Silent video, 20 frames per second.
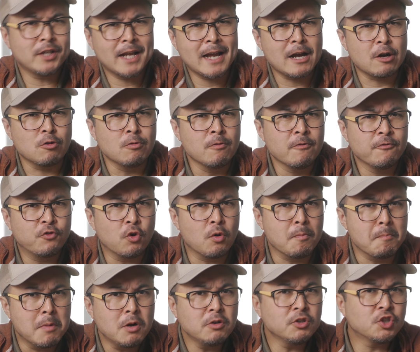now for
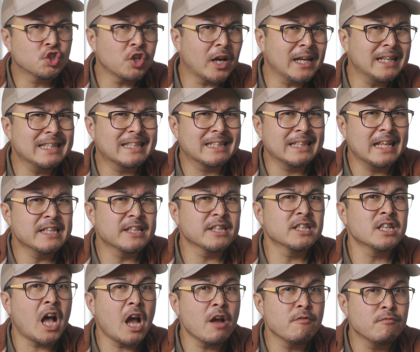most Chinese
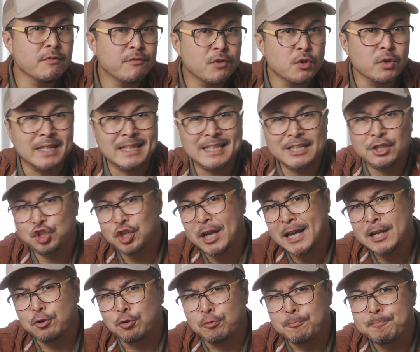lenses I review in this
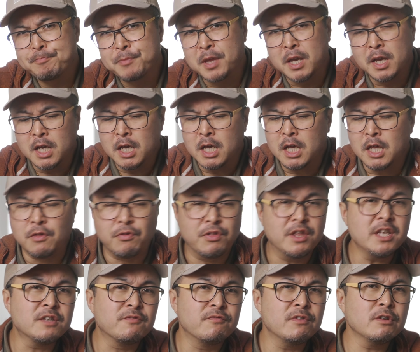channel.
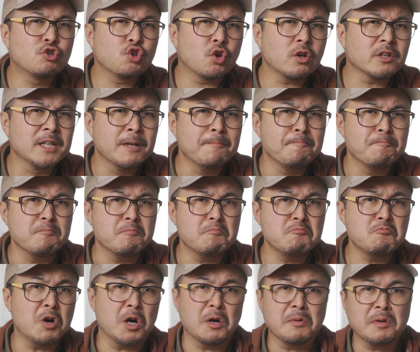This Viltrox,
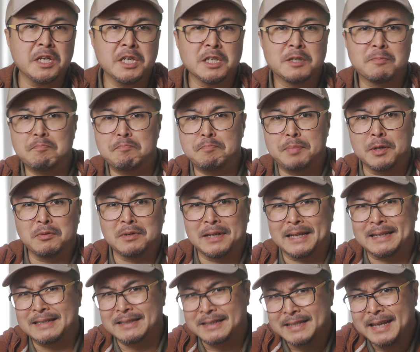well, is built
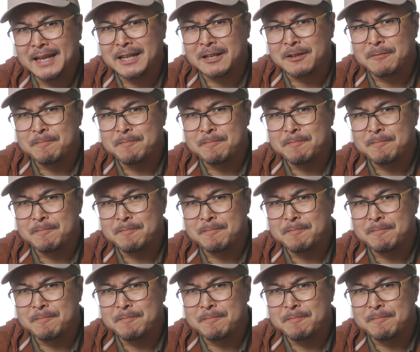like a tank.